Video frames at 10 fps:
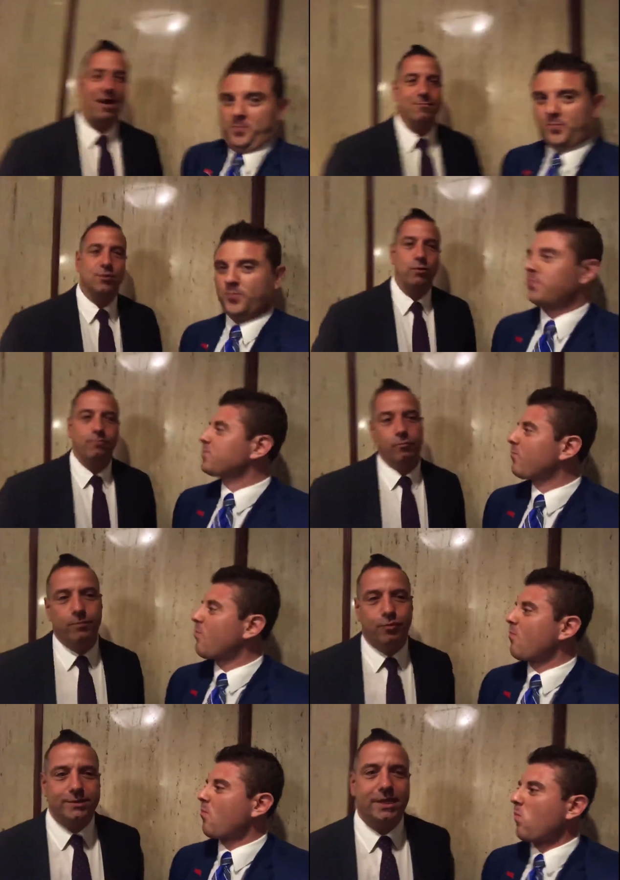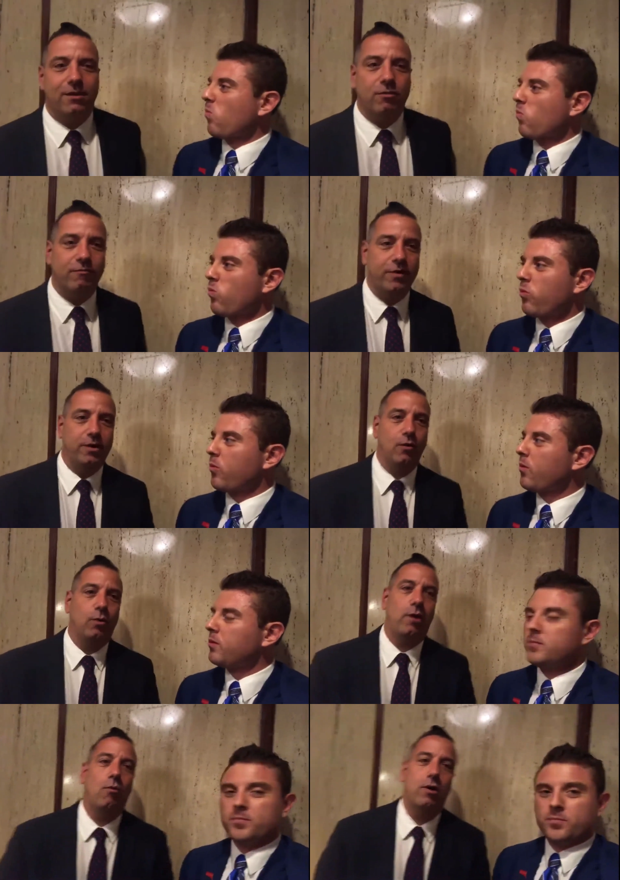Speaker 1: time. So we, we put together a video.
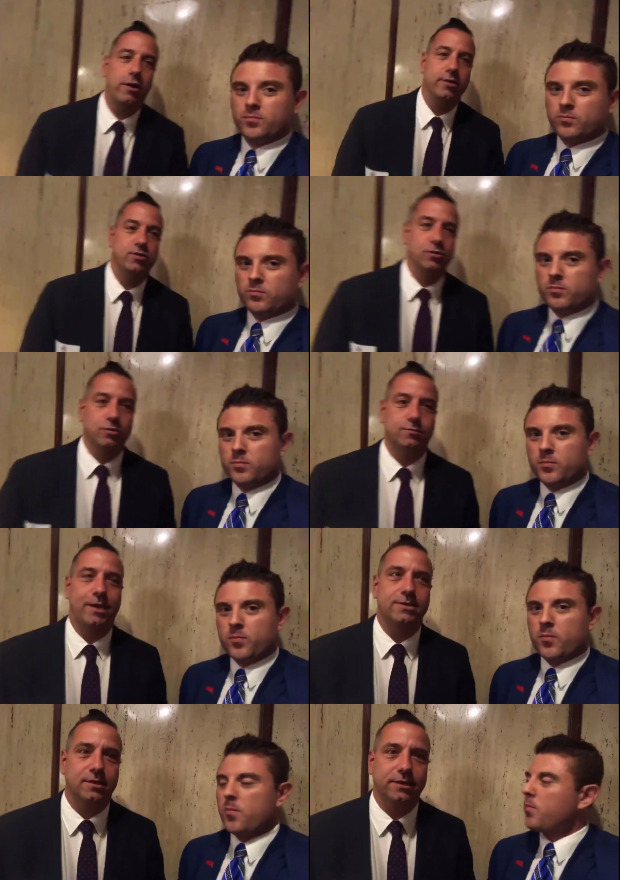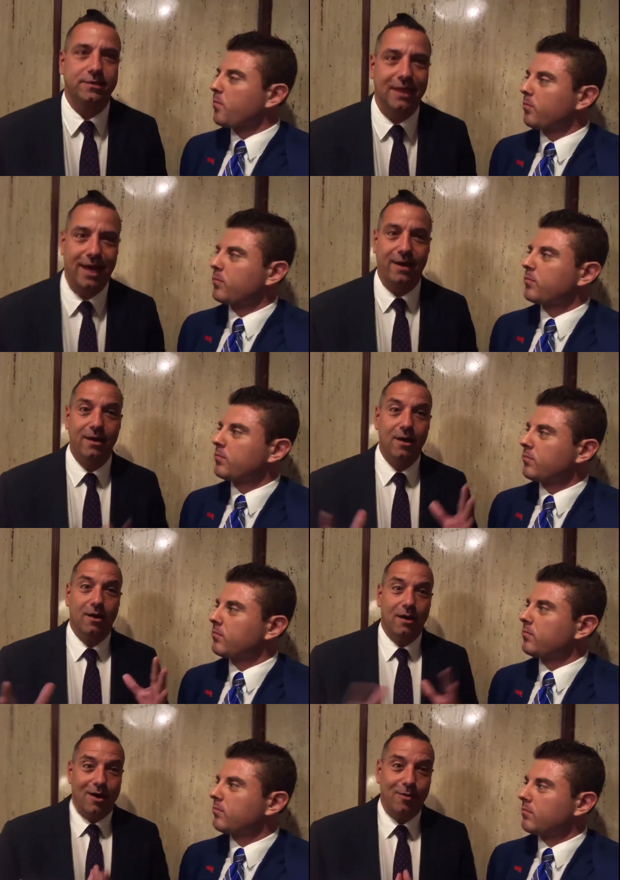What I wanted to do is basically let
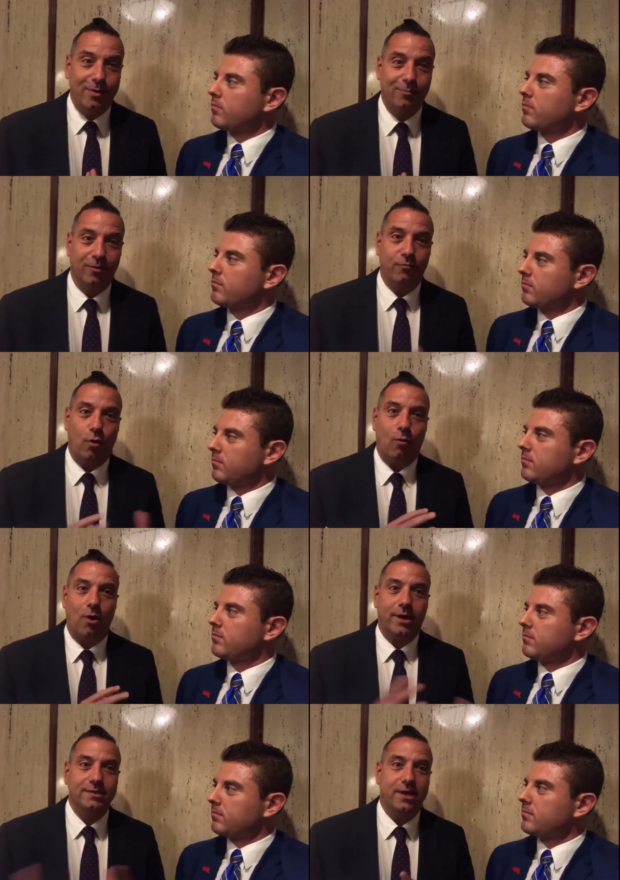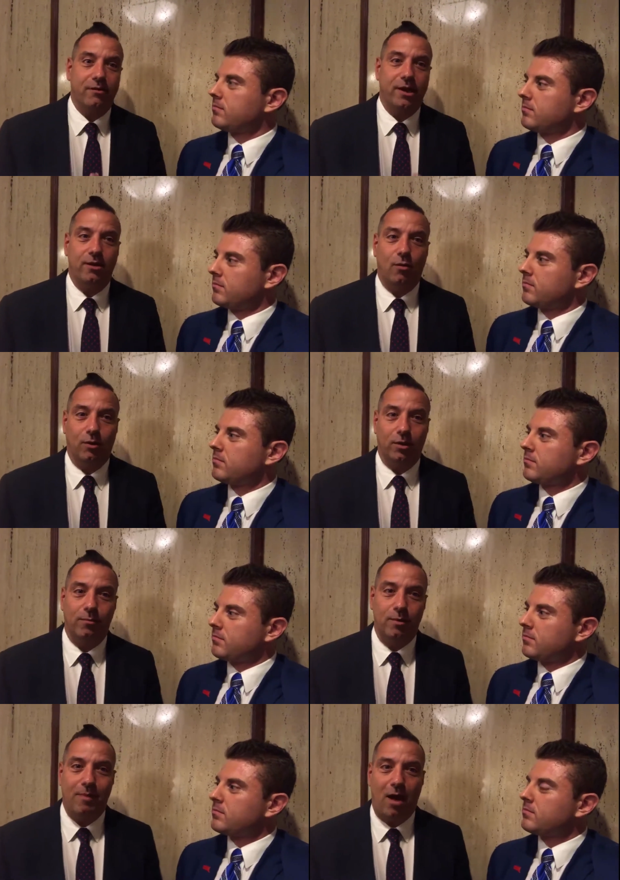the people of Norwalk and Darien know a little
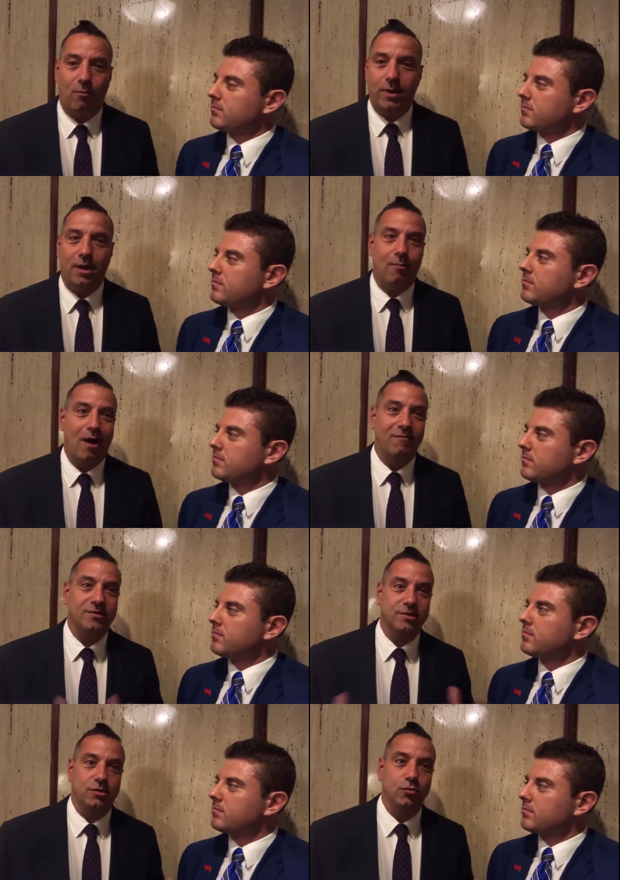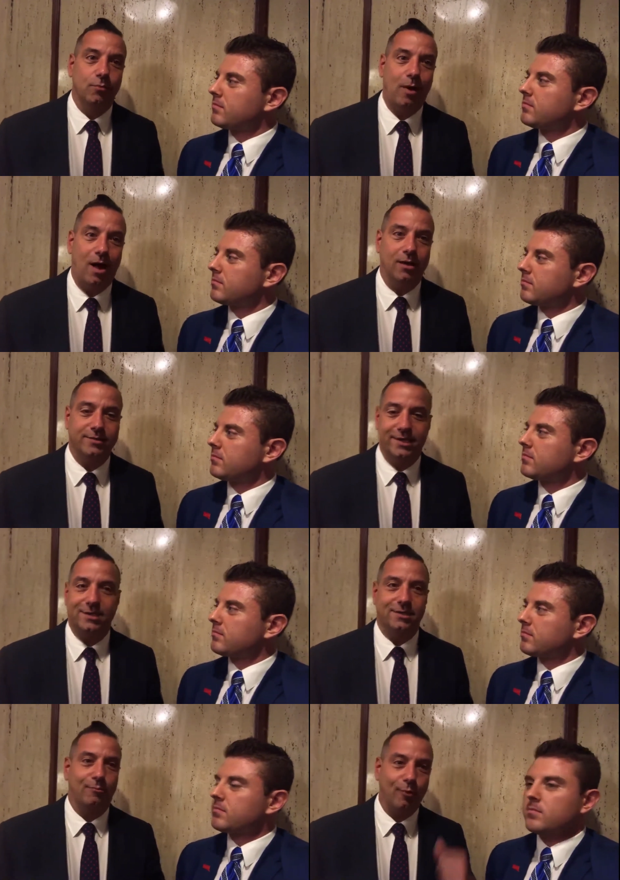bit about me. I'm obviously new to
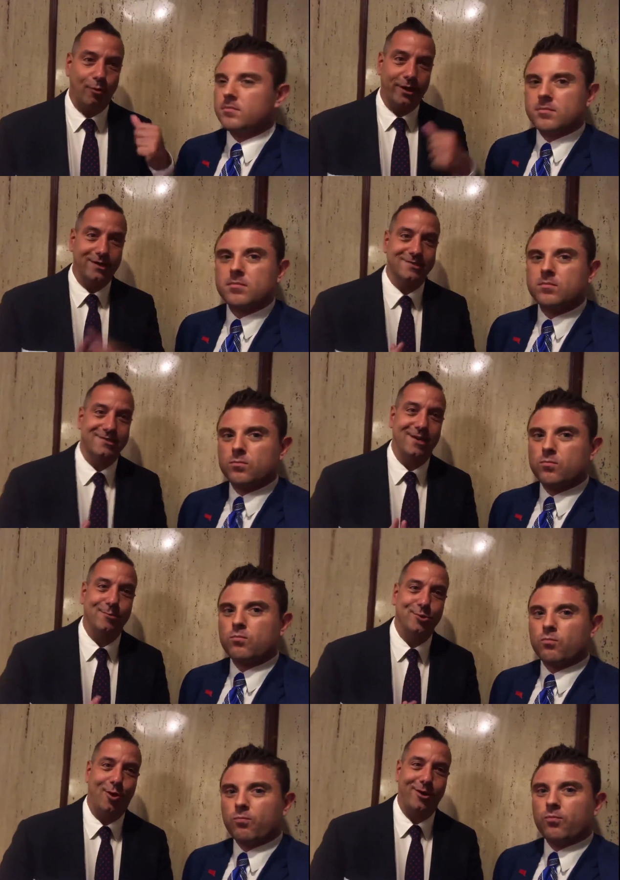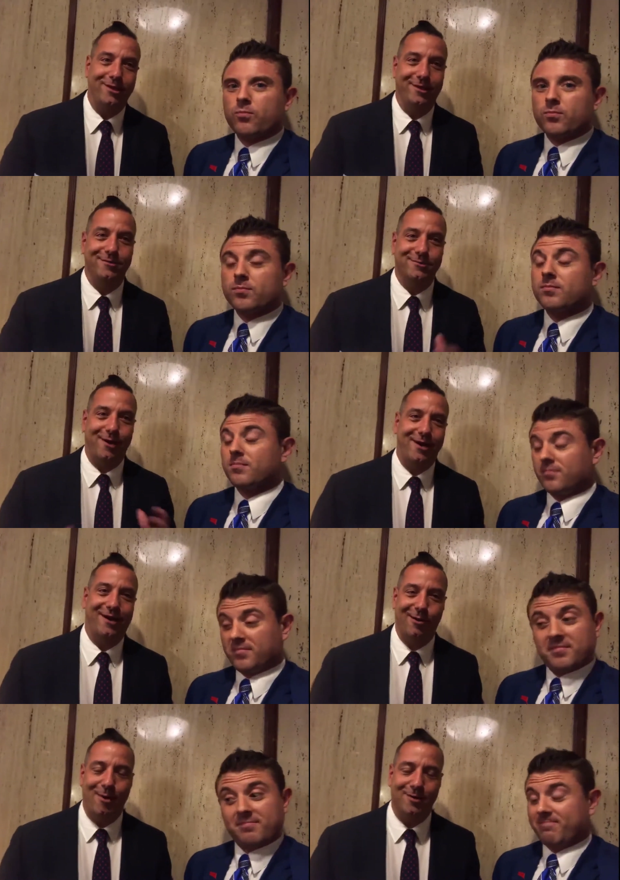politics and I'm going against a Senate Majority Leader, so I had to
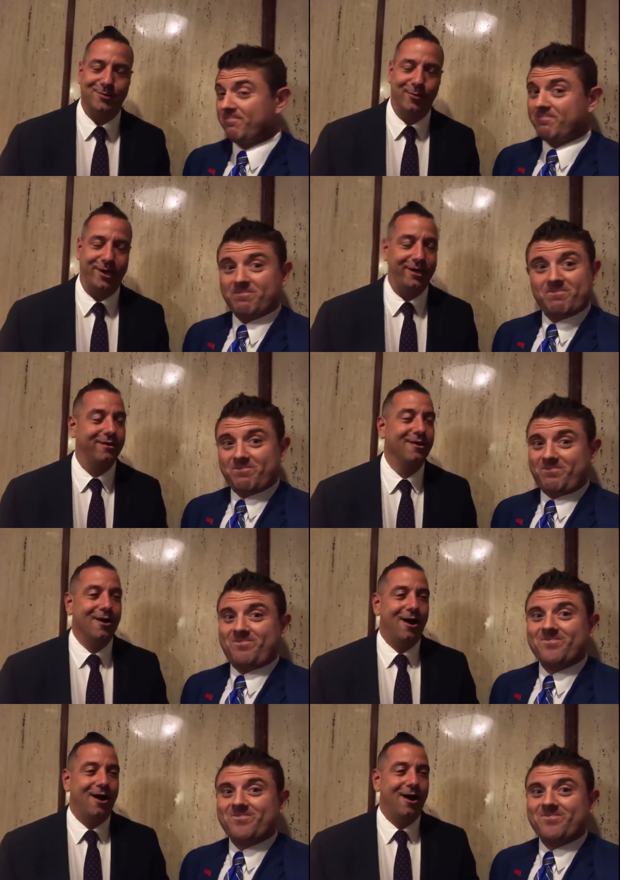come out swinging.